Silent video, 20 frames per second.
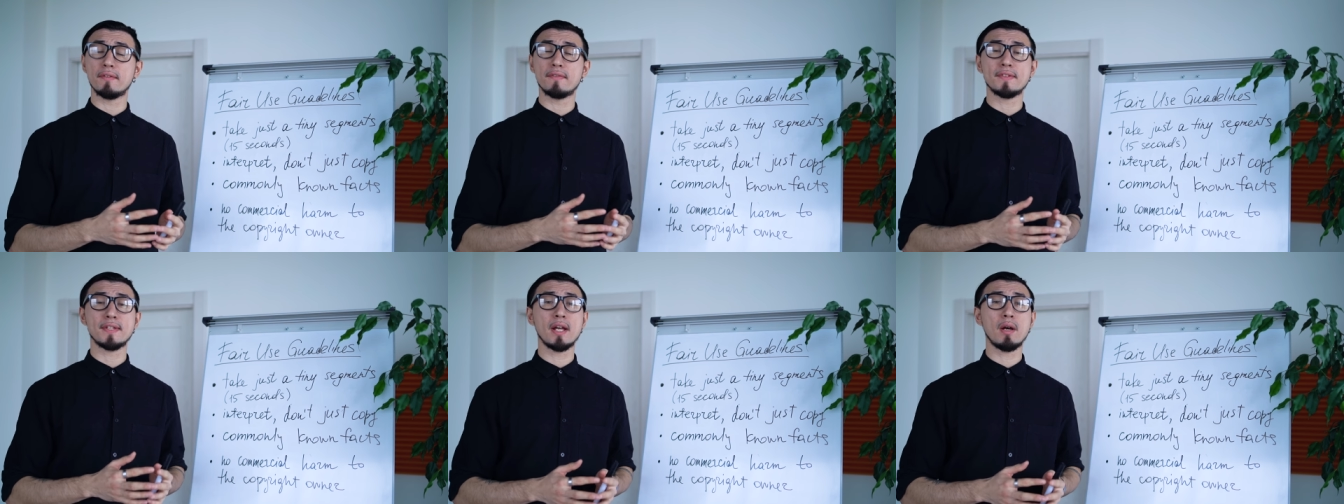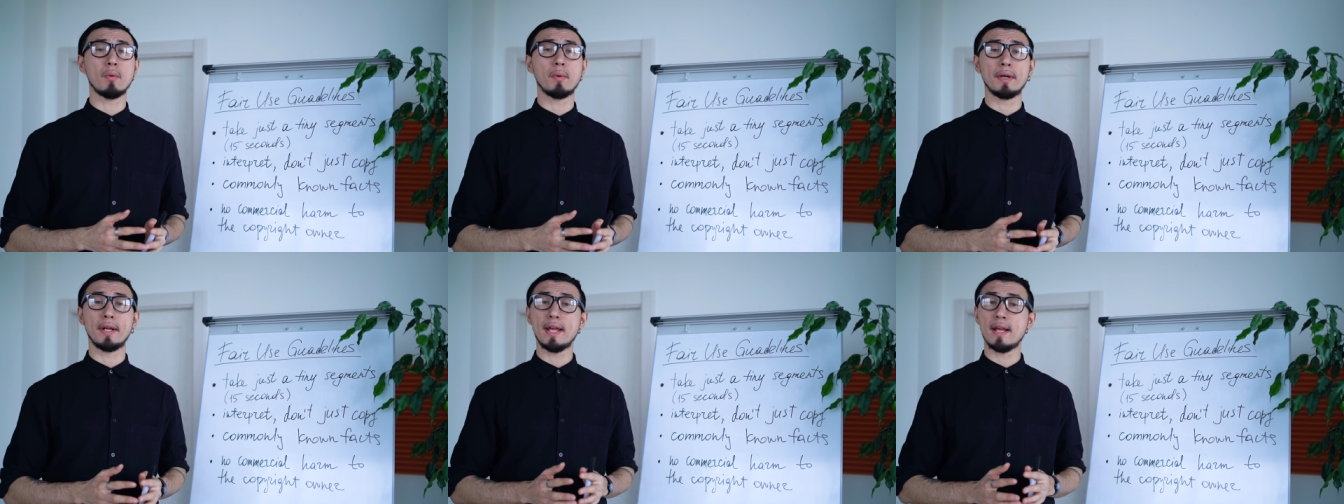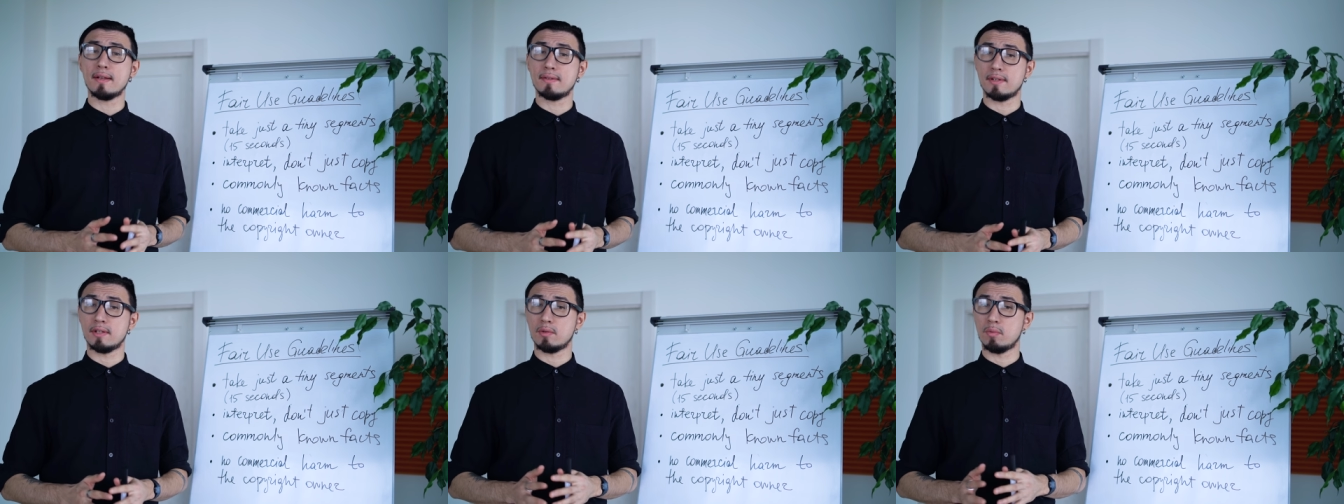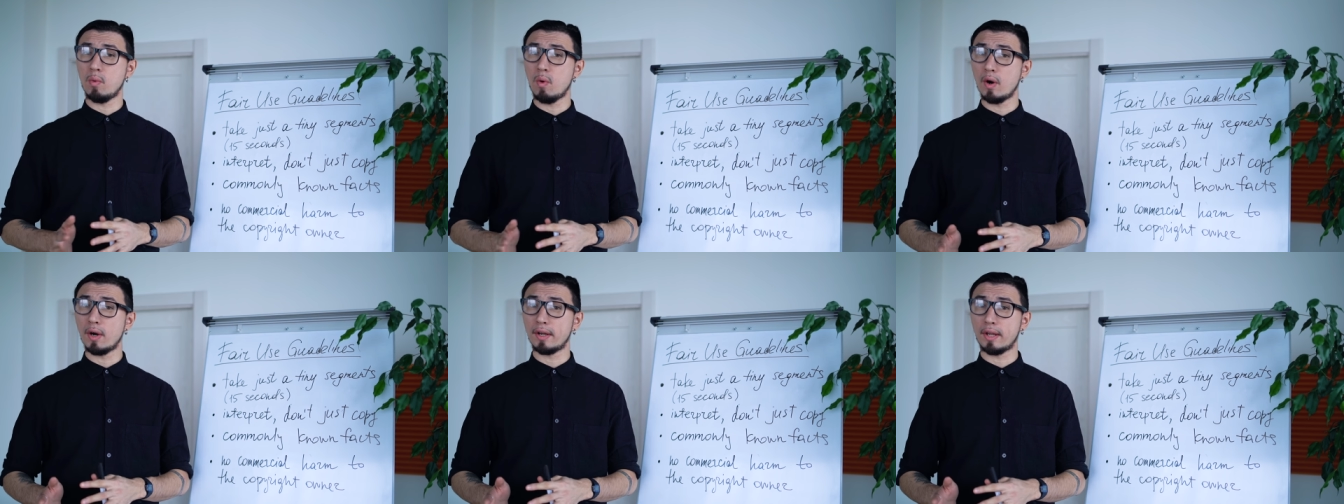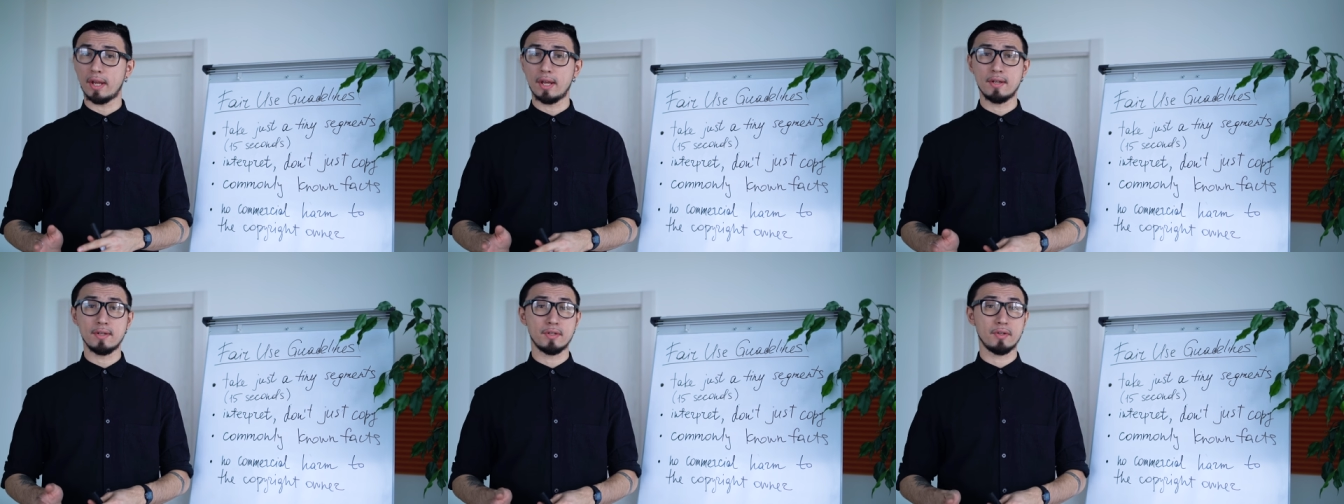of someone else's
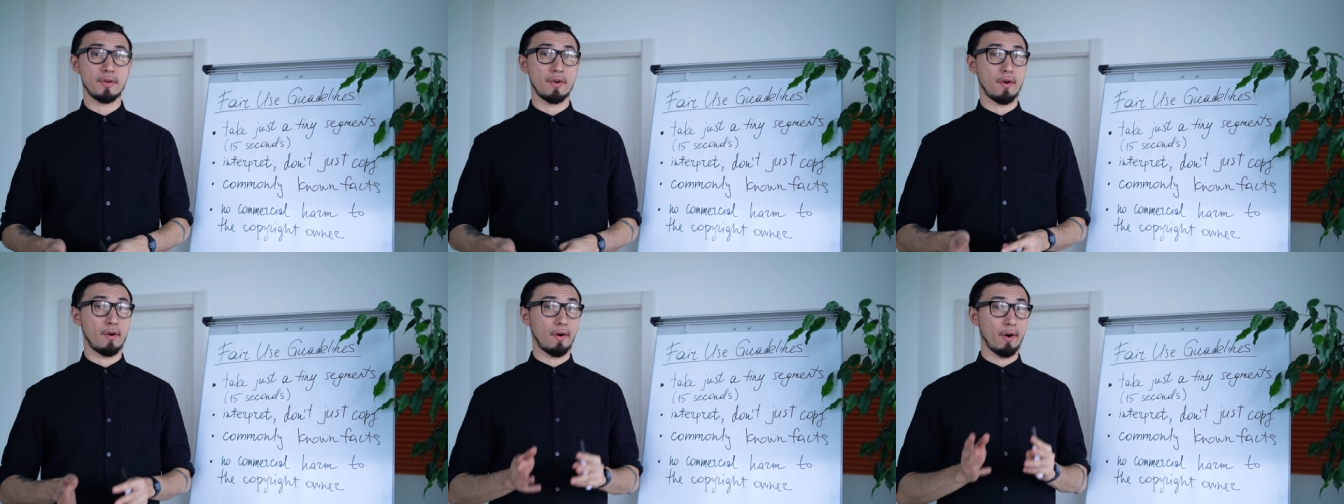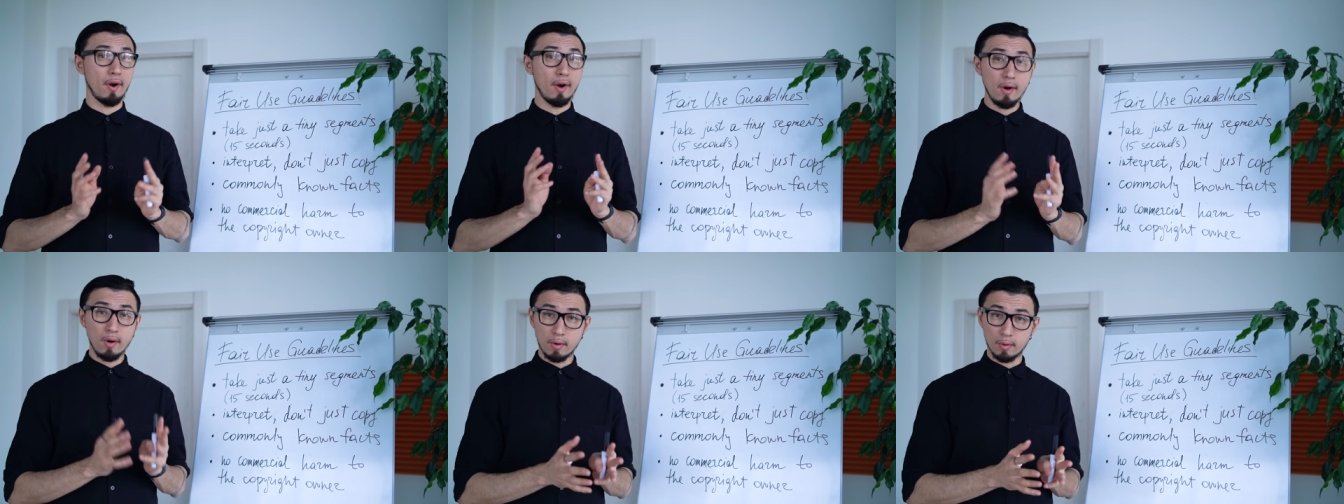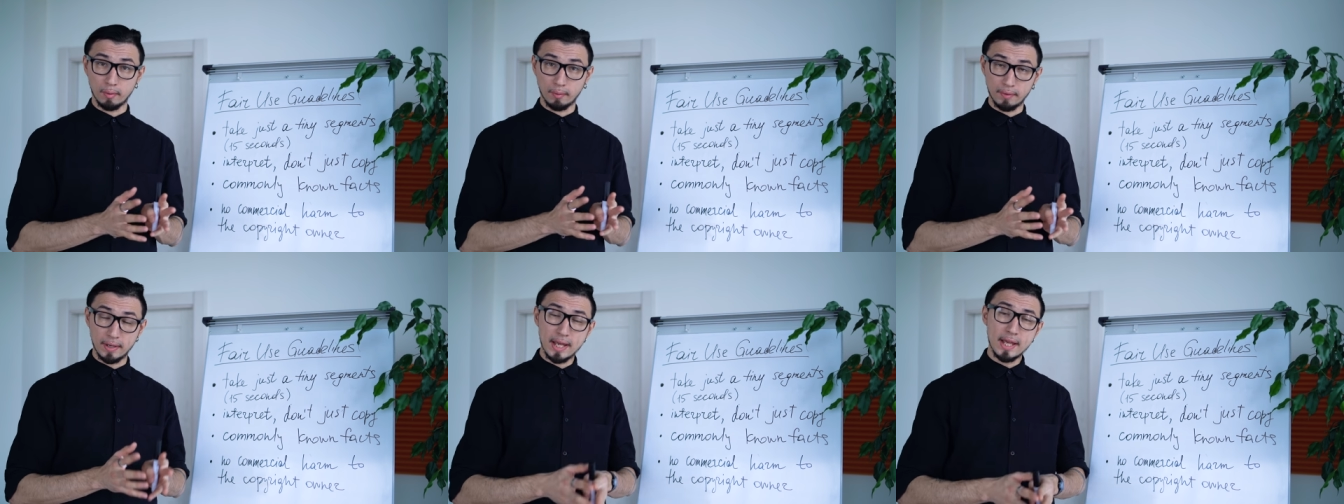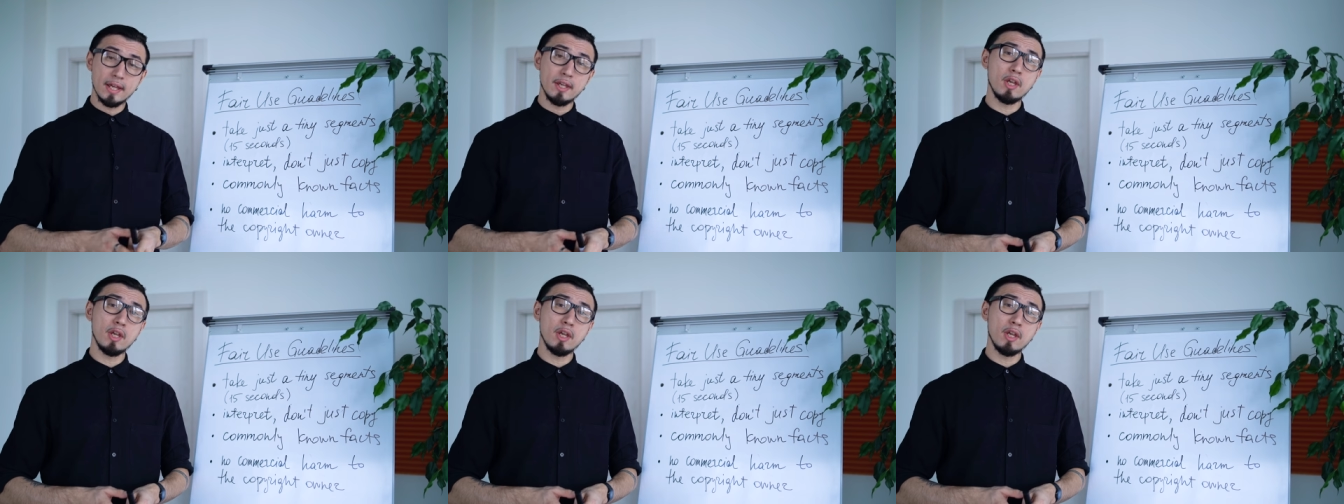work into your own,